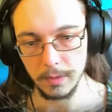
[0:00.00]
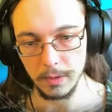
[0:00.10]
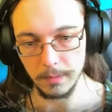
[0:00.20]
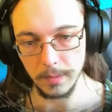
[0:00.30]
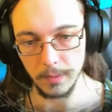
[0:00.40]

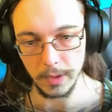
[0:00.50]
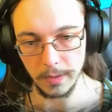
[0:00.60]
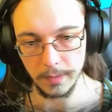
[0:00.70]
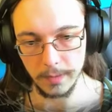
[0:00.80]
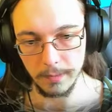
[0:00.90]
It'll be more like
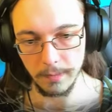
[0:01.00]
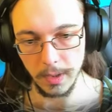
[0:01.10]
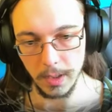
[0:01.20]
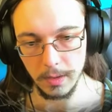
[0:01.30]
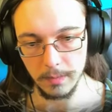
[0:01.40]

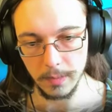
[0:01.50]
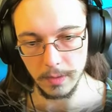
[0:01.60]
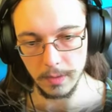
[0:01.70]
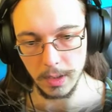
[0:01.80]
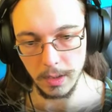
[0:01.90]
three, but
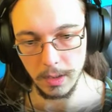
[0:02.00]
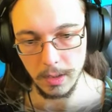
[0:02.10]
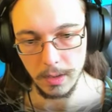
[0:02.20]
okay.